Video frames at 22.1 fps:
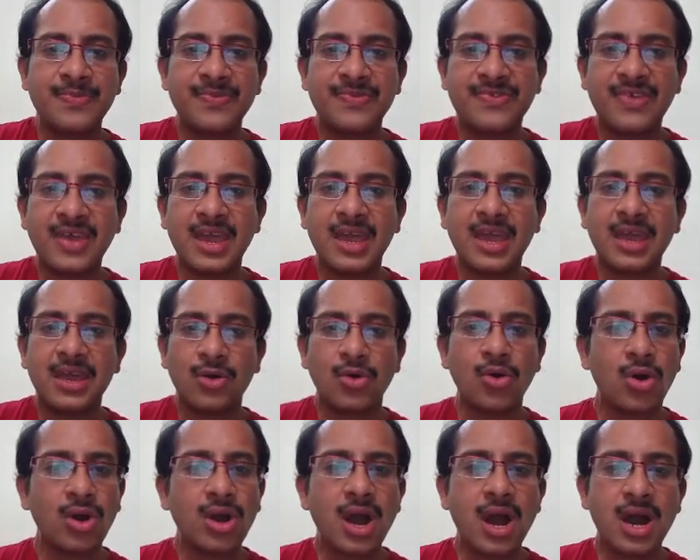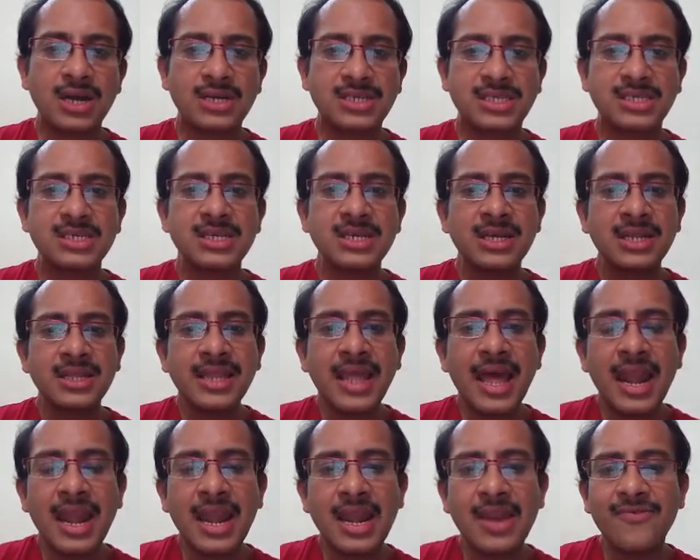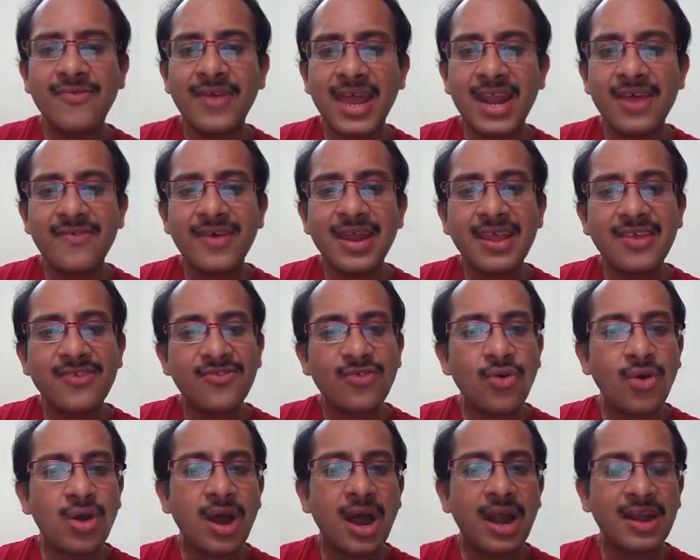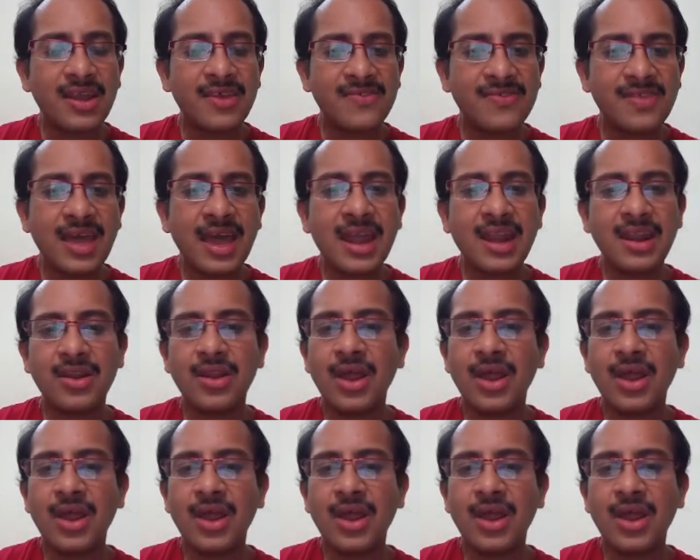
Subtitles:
say go-karts, then wherever is go-kart is there,